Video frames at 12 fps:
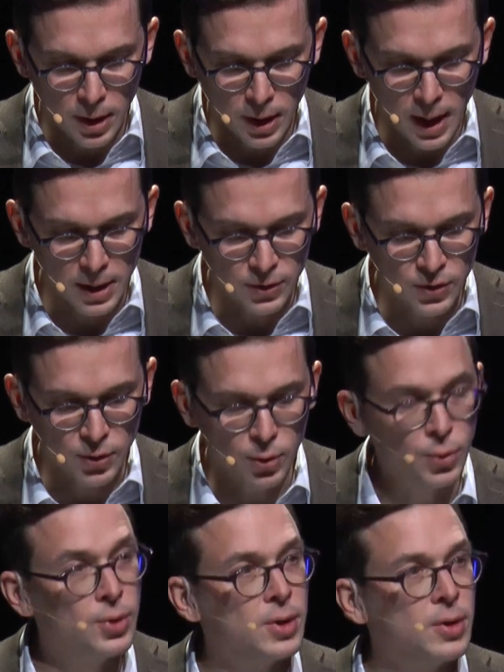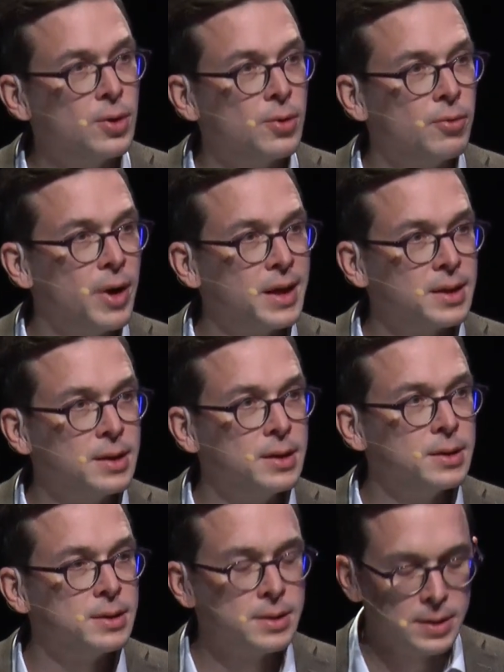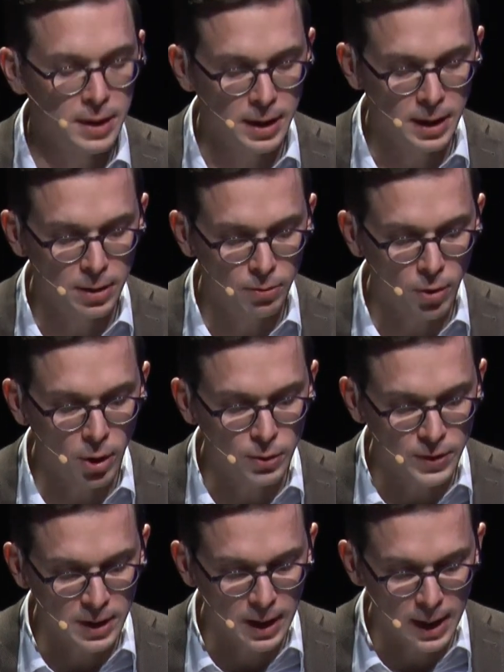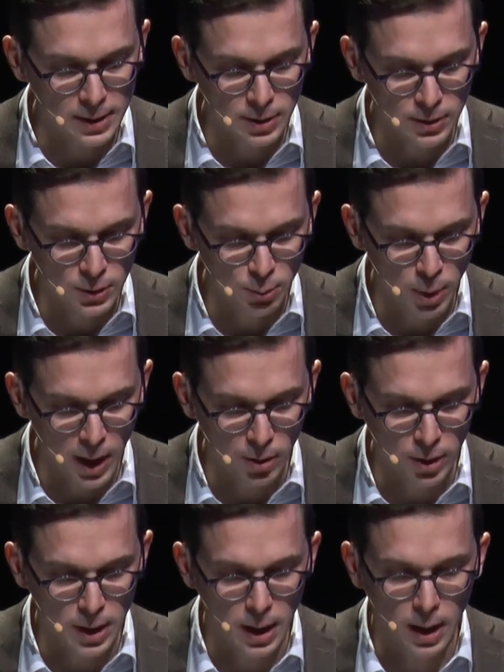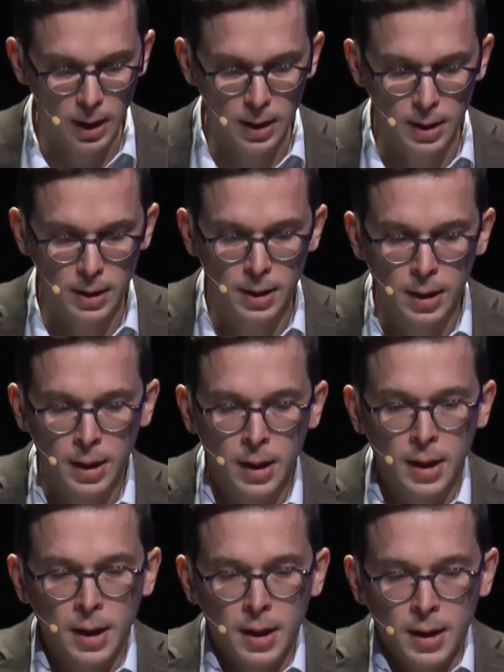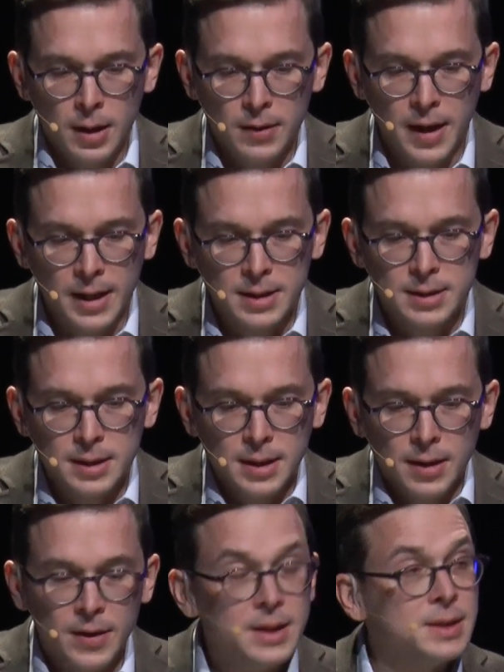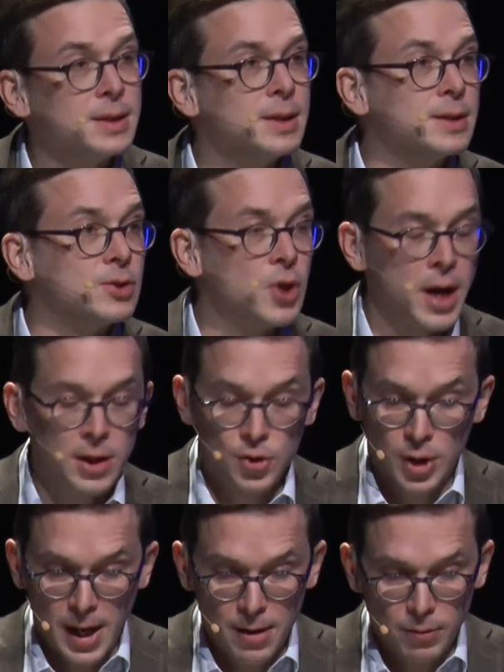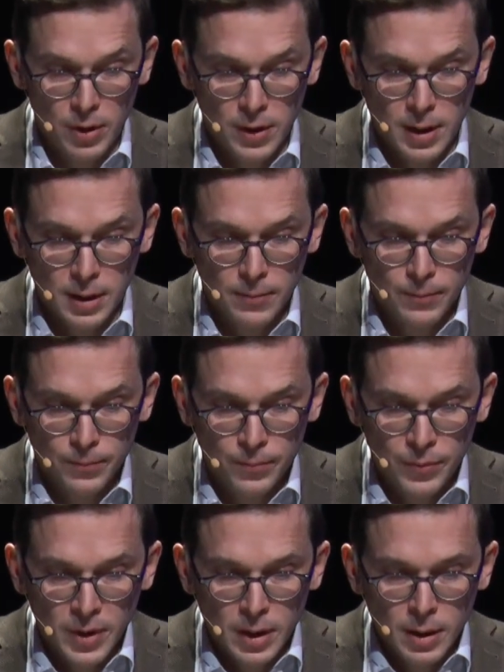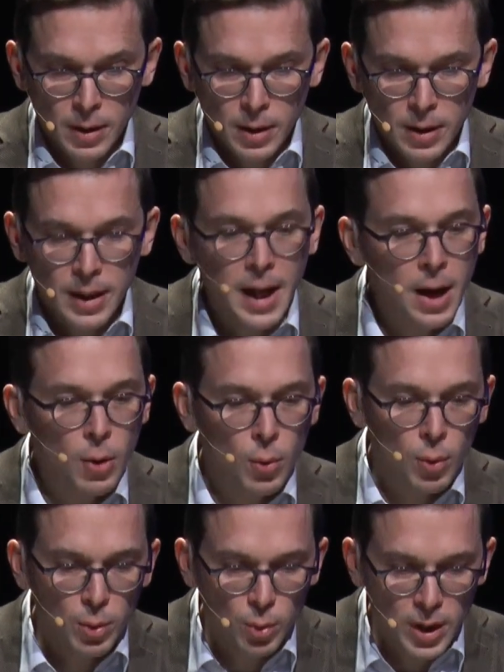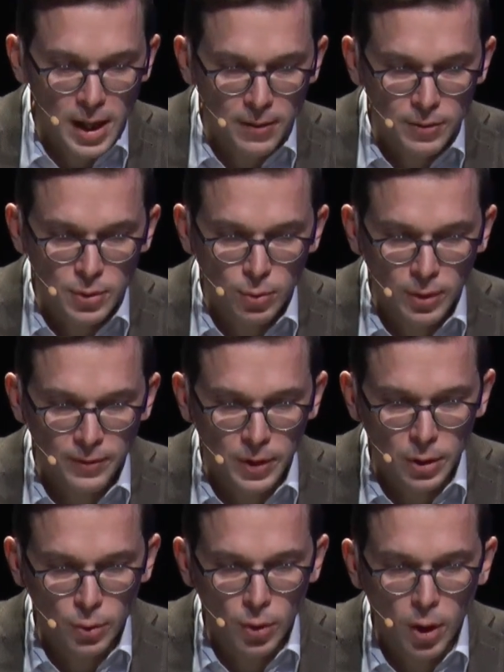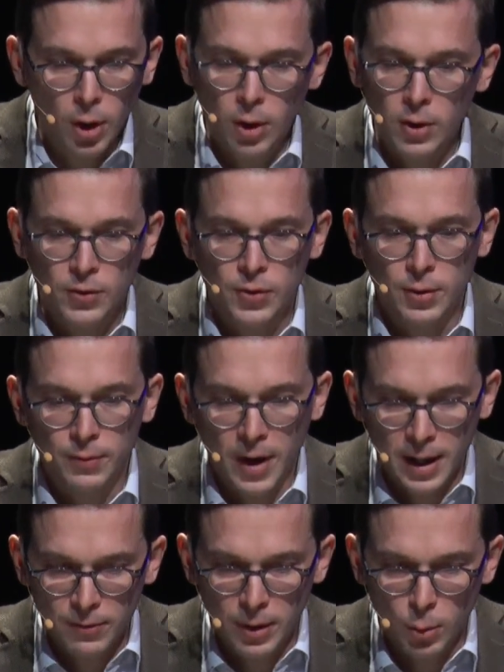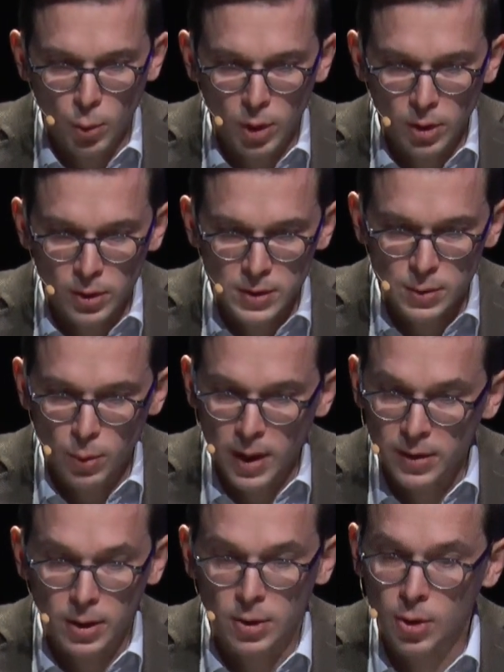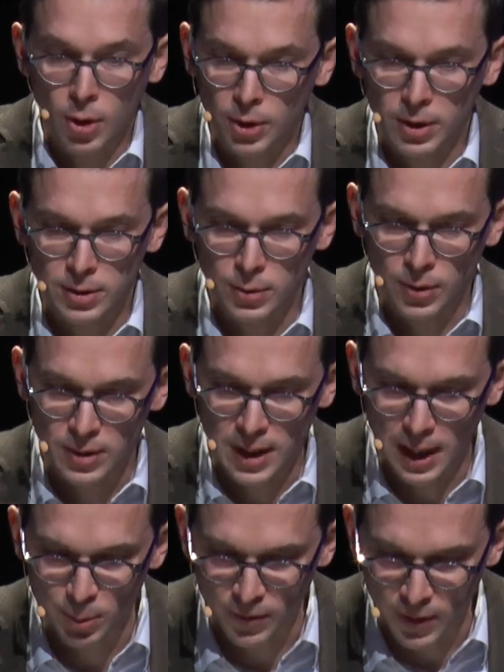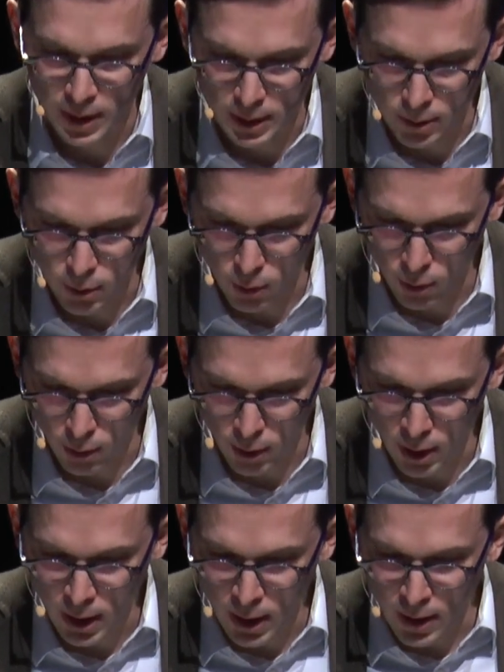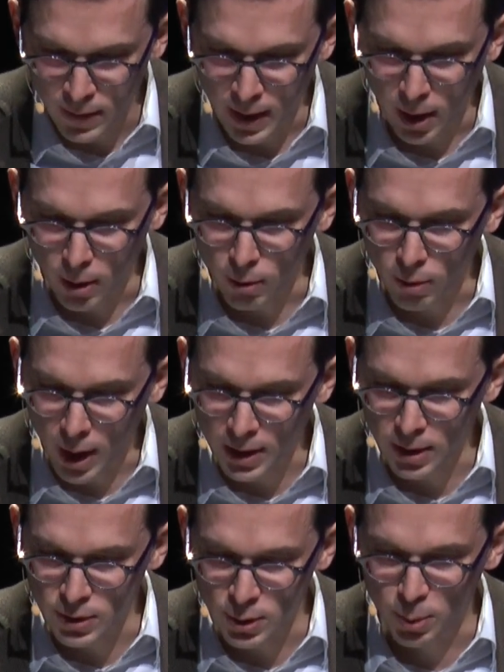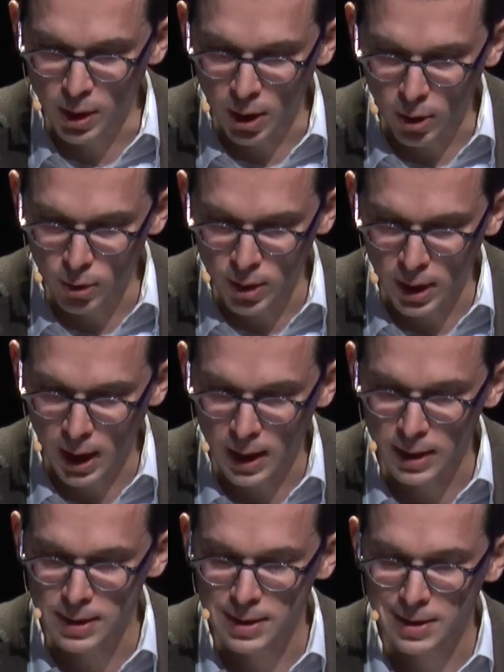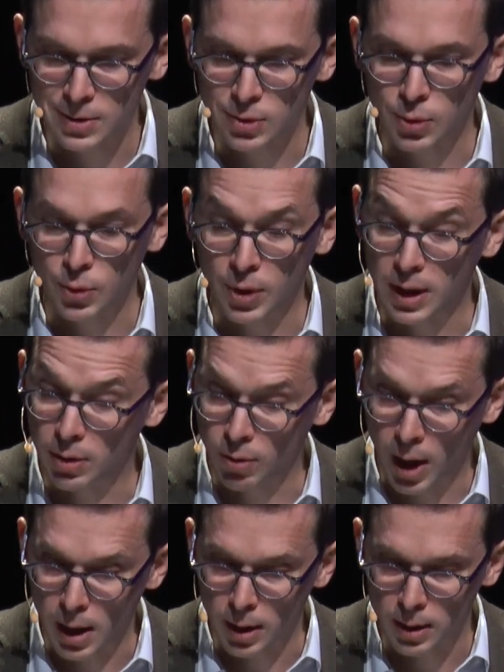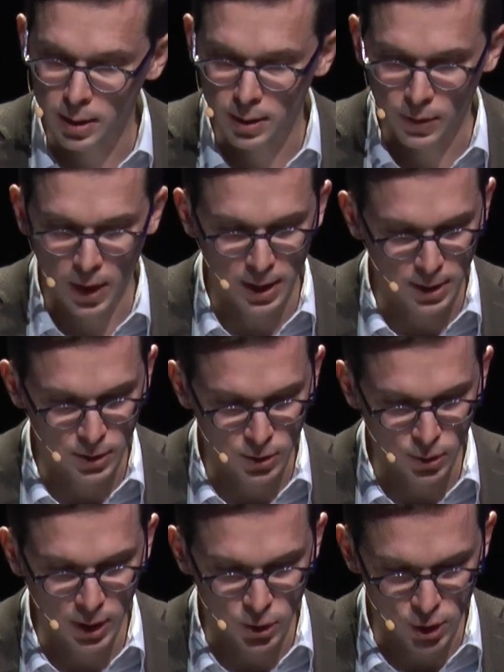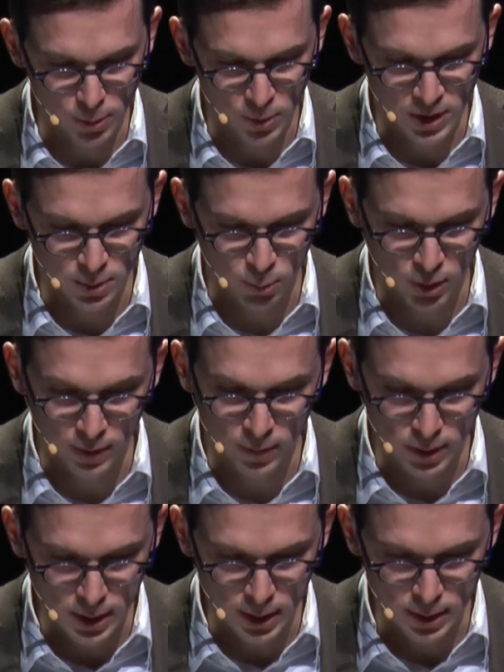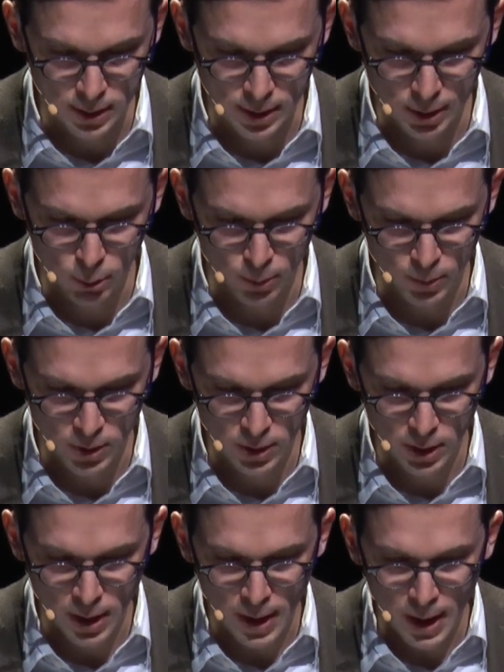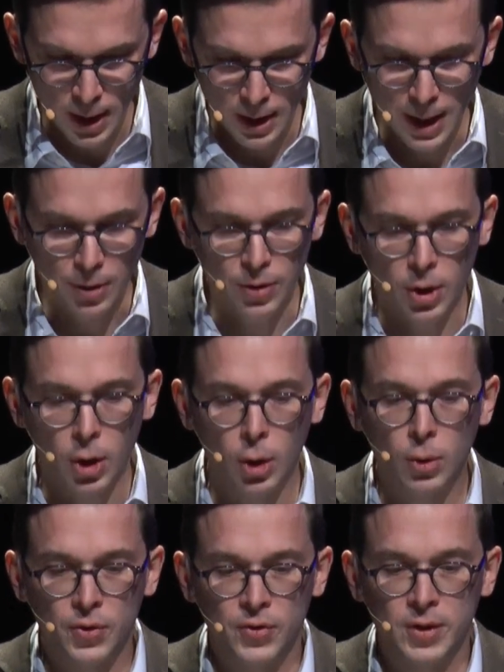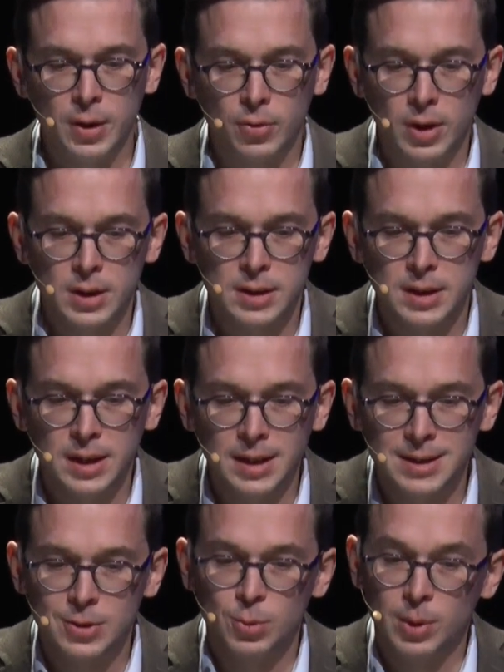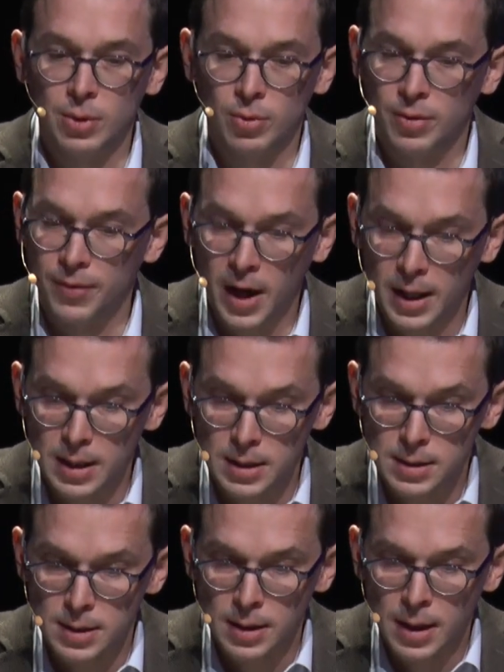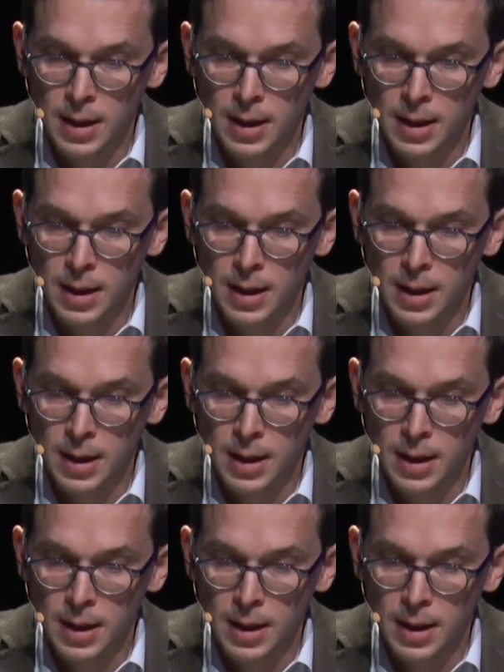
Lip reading: Ernst Kühnel read this, he wrote in a letter to Paul Kahle that this is changing everything. Now one would have to review all surviving works, whether according to the type of their decor, they are rather to be localized to Iraq than to Egypt, as previously assumed. Now the whole series needs to be revised.